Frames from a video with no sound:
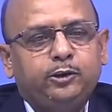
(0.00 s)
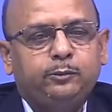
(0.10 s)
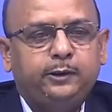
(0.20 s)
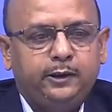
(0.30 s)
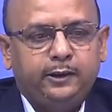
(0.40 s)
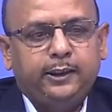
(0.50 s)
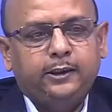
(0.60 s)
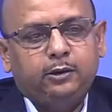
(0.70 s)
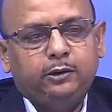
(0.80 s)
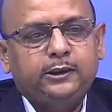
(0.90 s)
to be done in
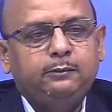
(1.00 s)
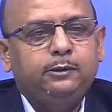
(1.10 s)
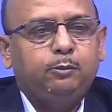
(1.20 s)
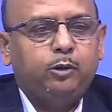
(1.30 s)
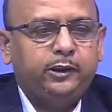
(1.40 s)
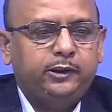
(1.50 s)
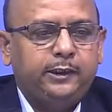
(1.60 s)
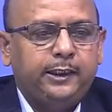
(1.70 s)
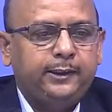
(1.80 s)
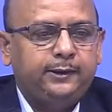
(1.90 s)
order to achieve the production
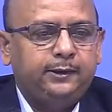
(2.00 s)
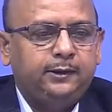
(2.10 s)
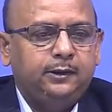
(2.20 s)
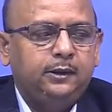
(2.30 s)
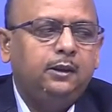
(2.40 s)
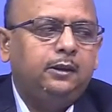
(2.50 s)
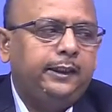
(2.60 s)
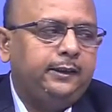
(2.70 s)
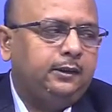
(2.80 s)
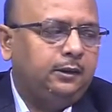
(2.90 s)
targets, right.